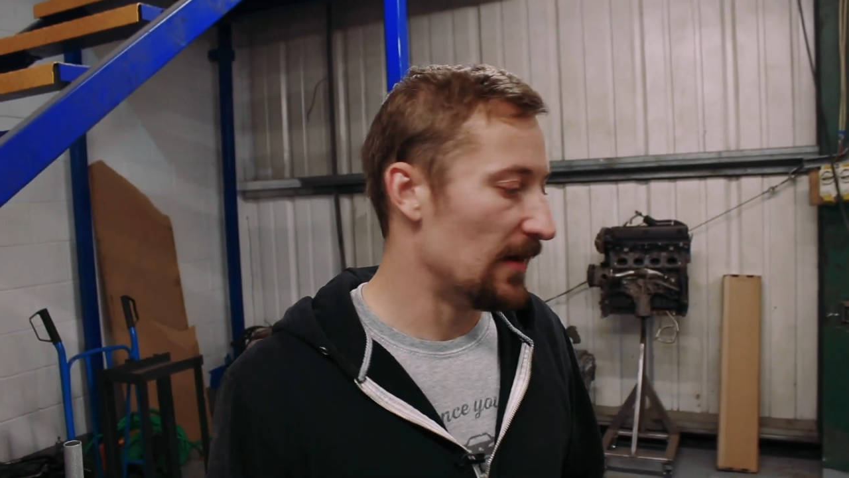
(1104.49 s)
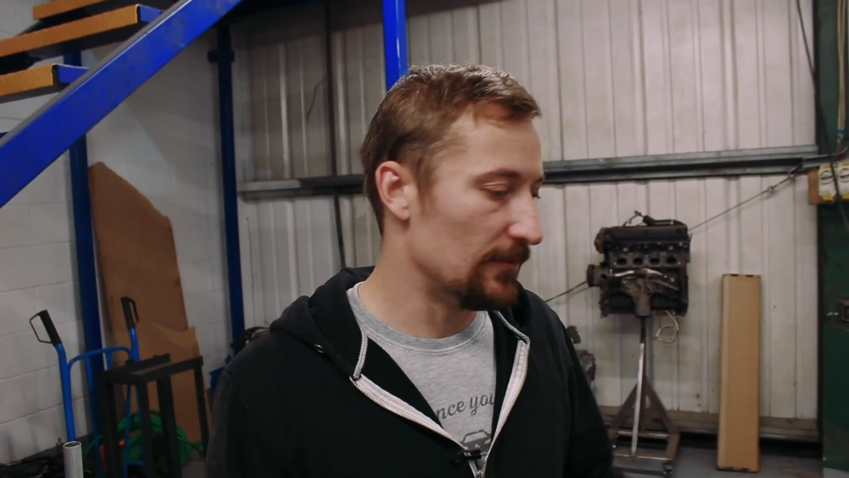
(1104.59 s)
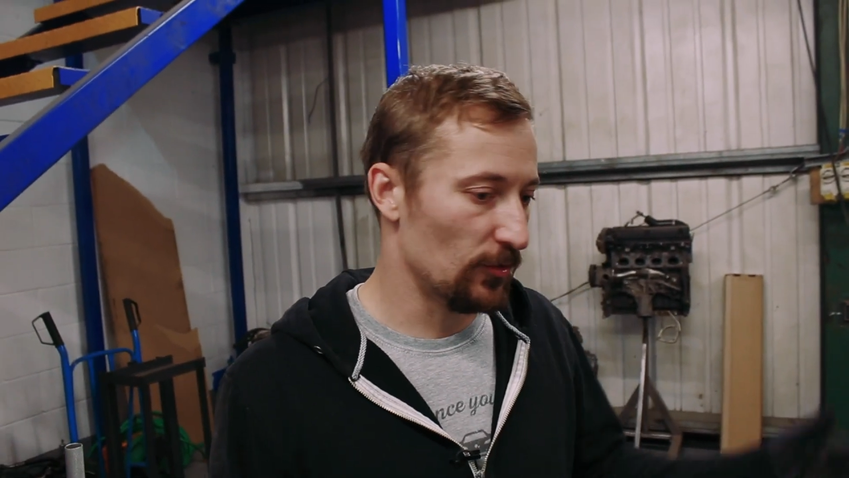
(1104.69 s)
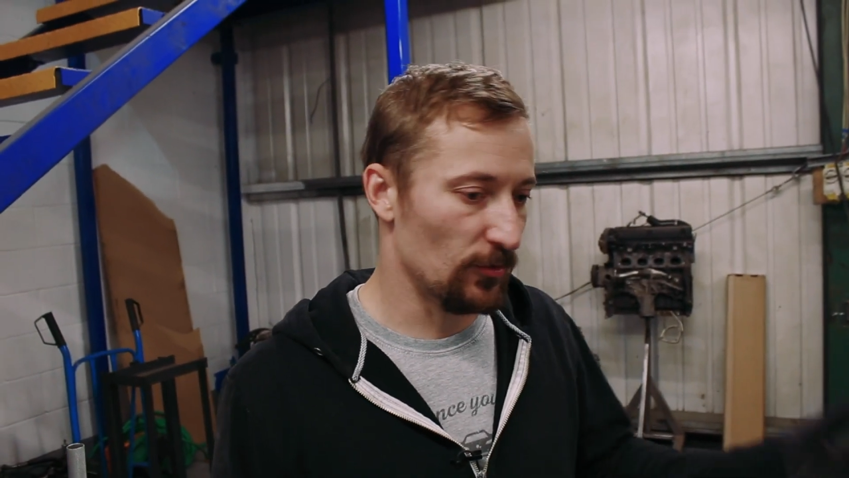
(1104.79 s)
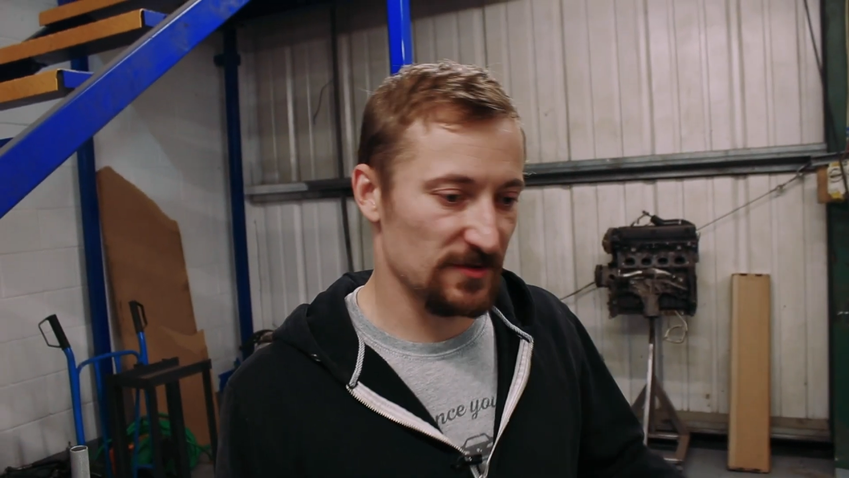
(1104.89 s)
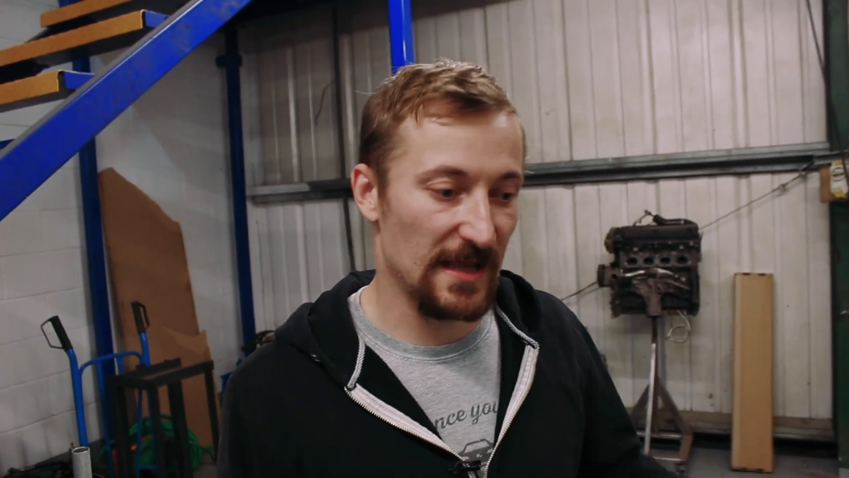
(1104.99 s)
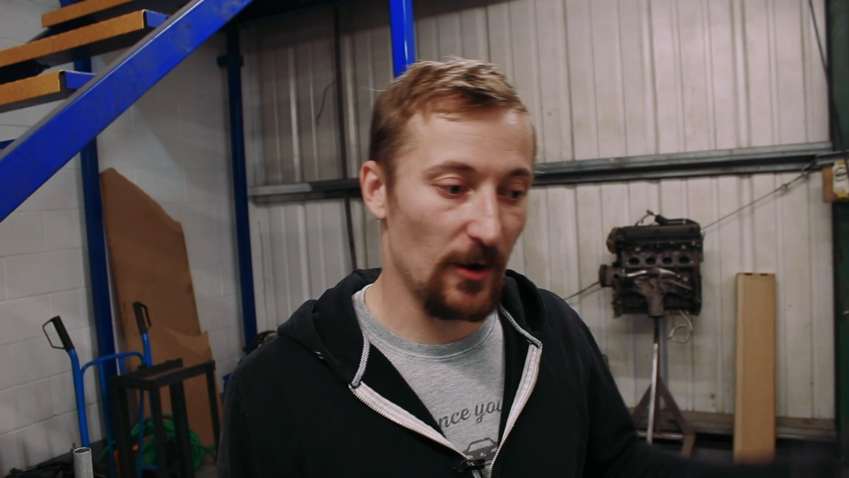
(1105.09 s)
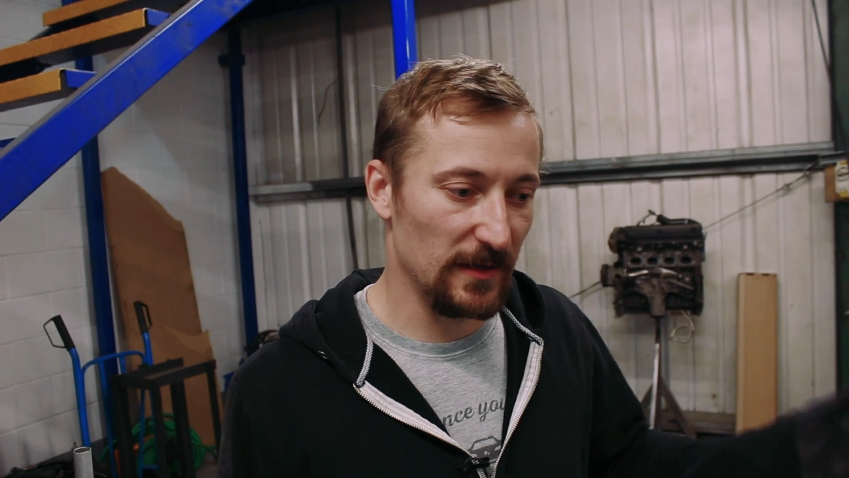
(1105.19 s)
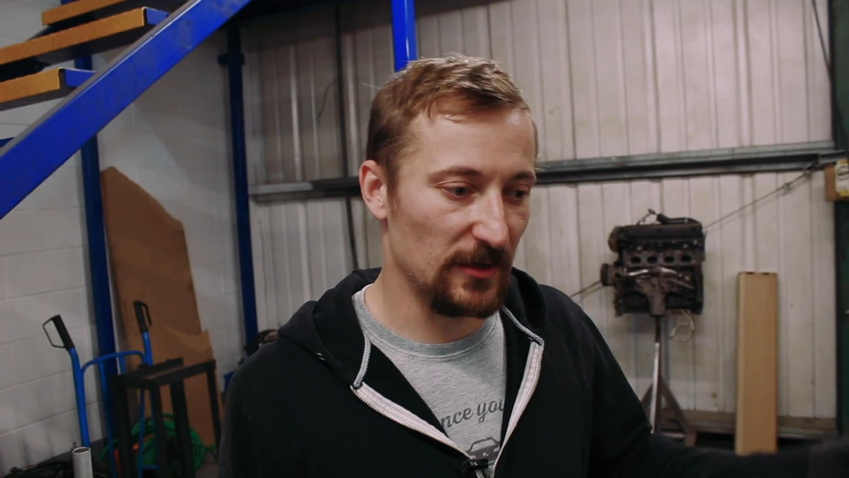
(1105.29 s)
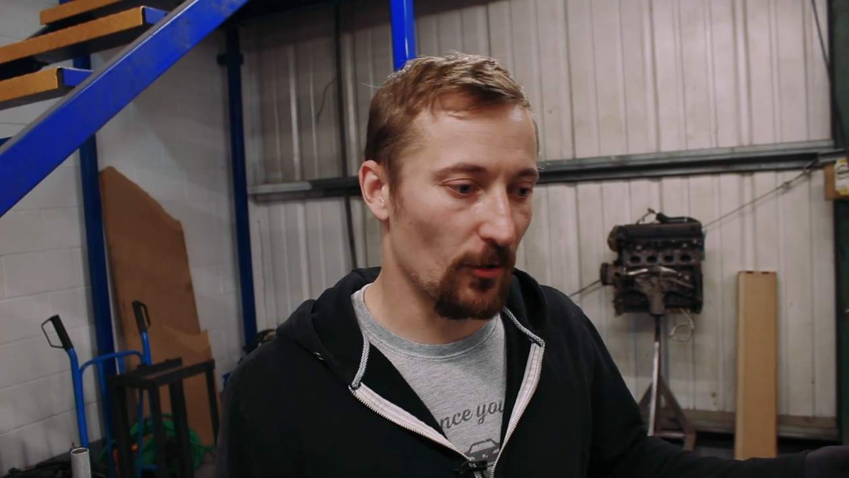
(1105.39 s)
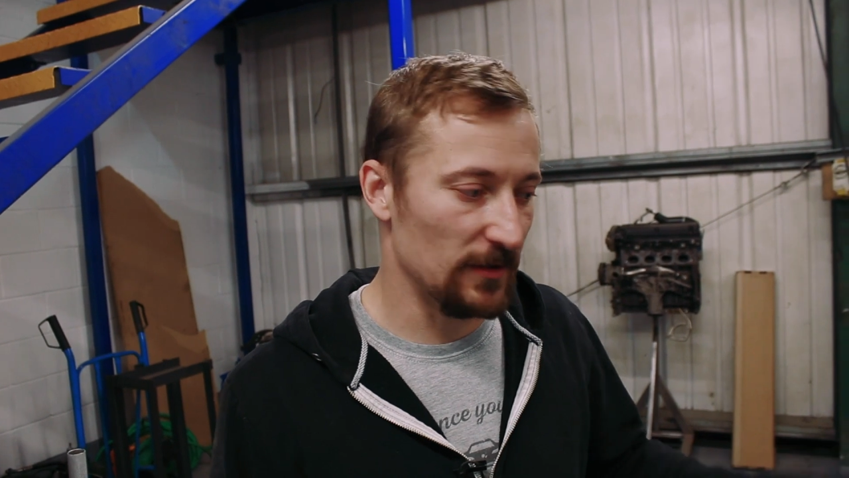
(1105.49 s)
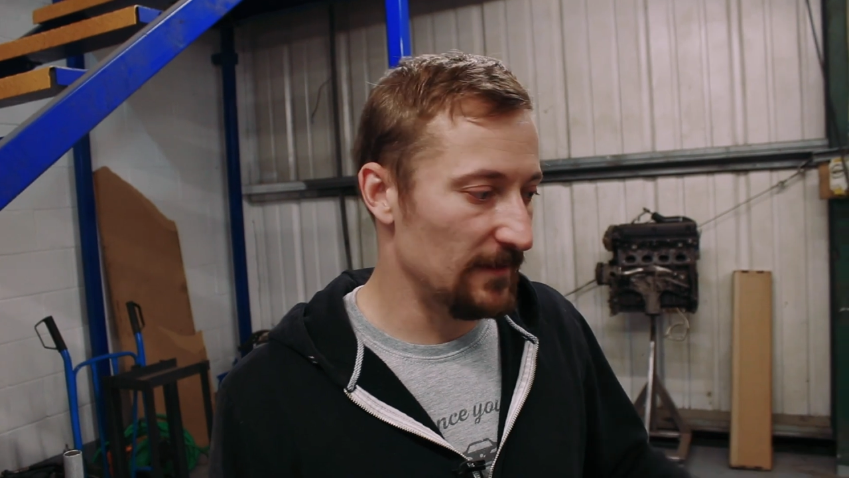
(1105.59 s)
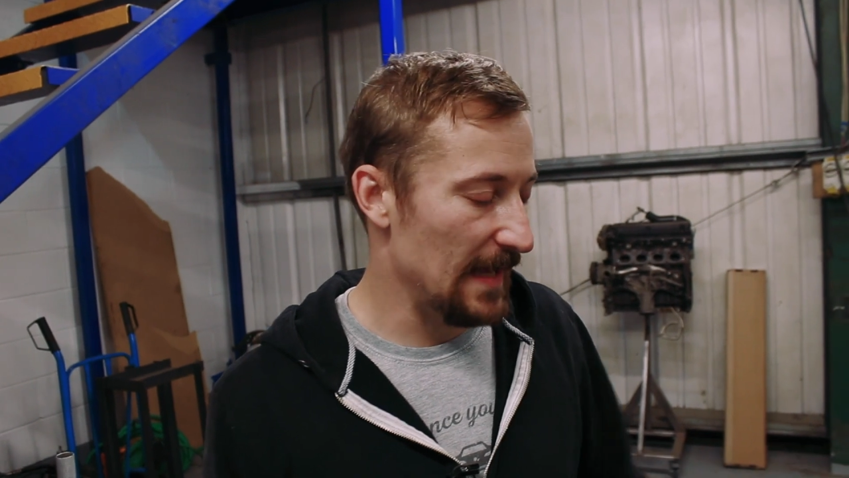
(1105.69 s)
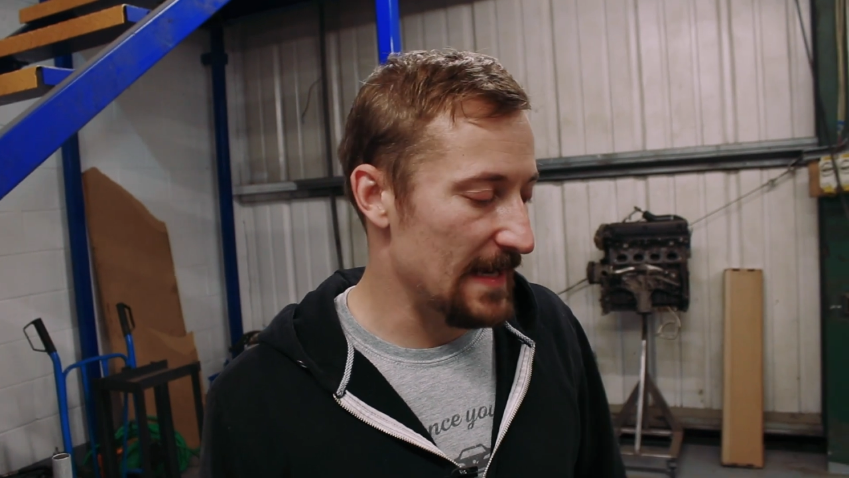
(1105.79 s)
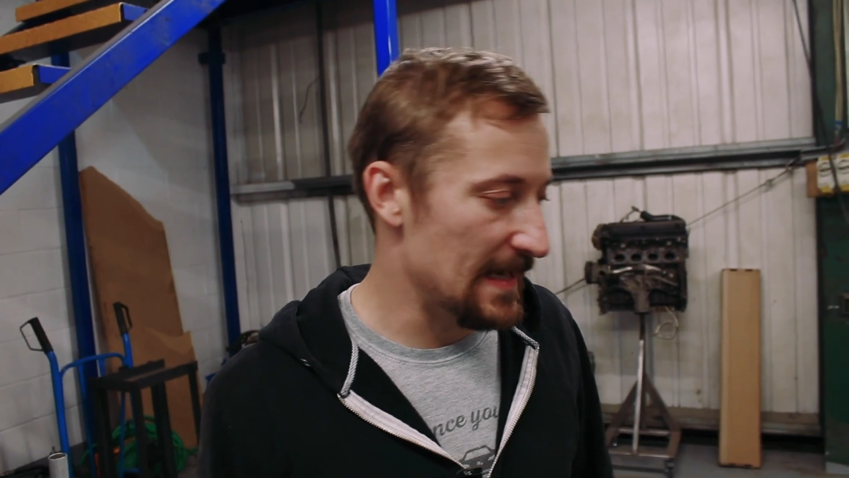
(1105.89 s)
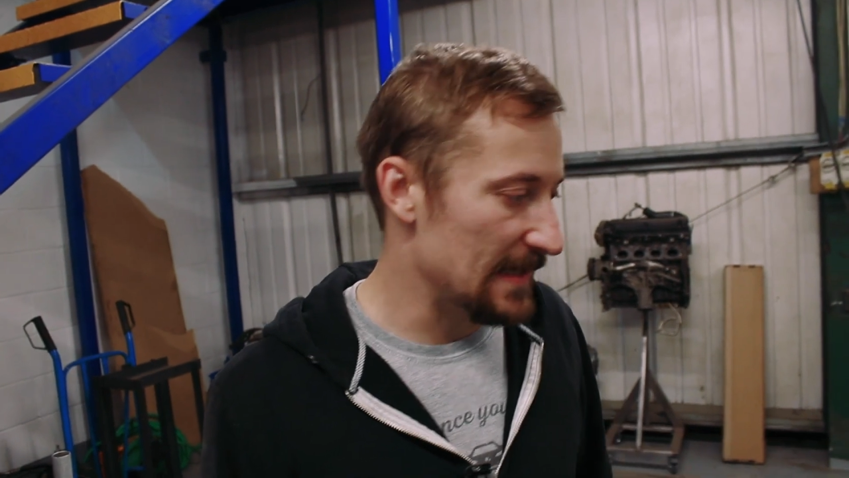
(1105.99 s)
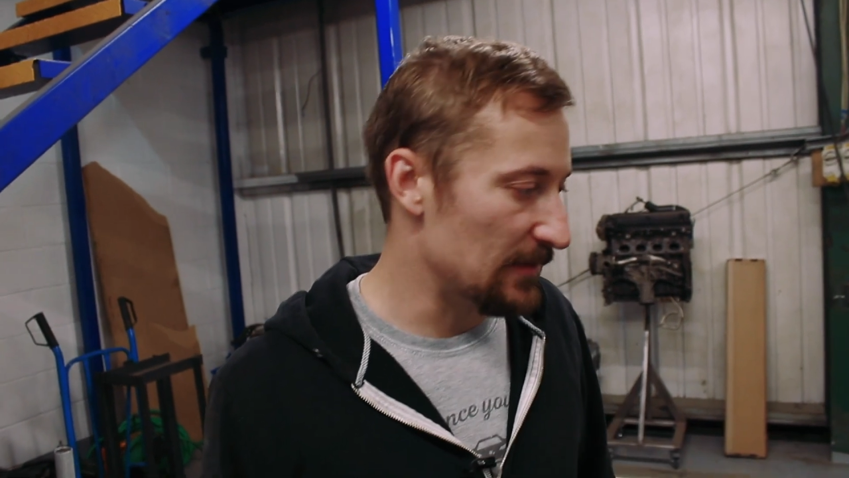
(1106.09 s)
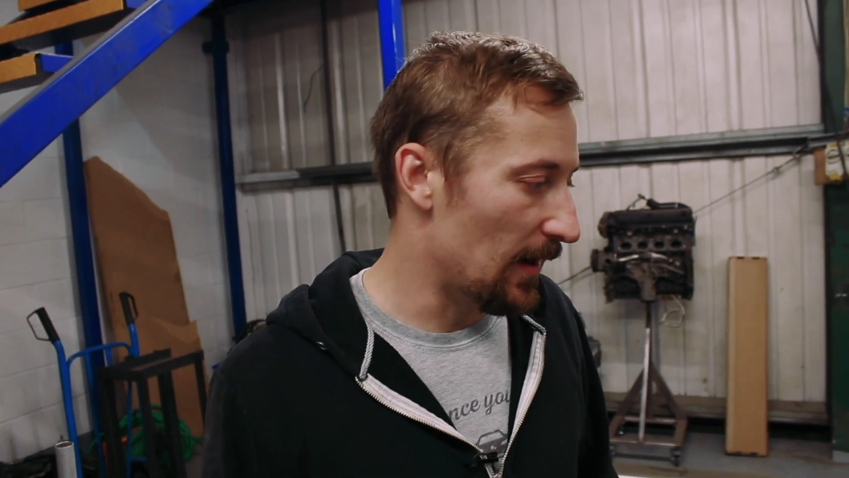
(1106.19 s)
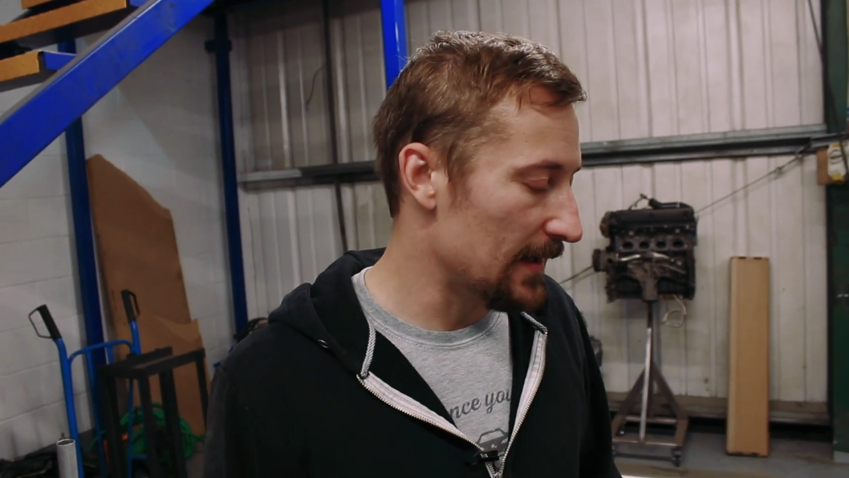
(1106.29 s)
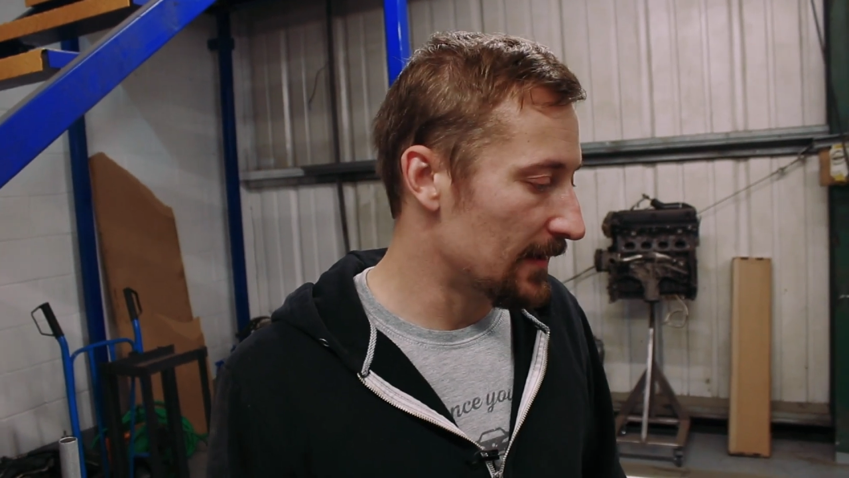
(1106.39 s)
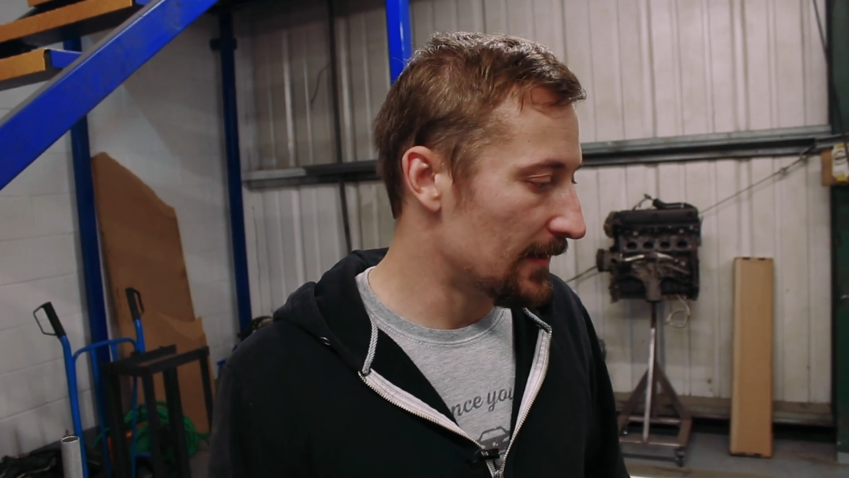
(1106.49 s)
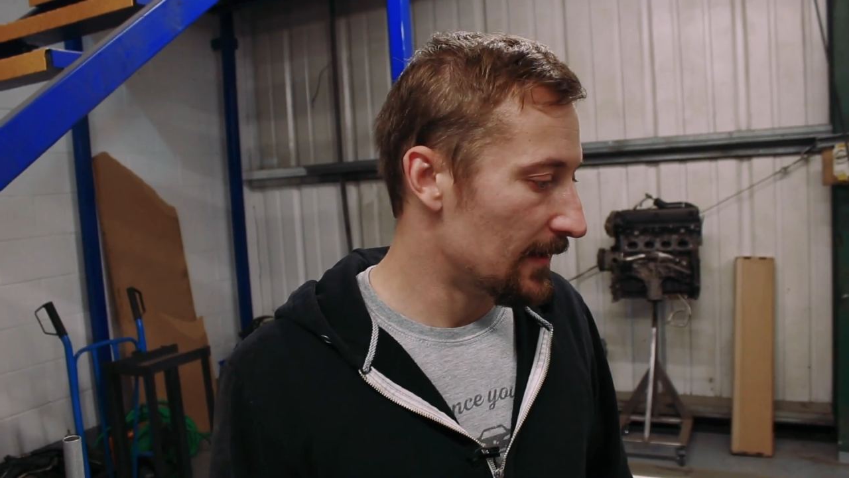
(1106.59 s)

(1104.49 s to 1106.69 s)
but of course they'll be gone in the end anyway.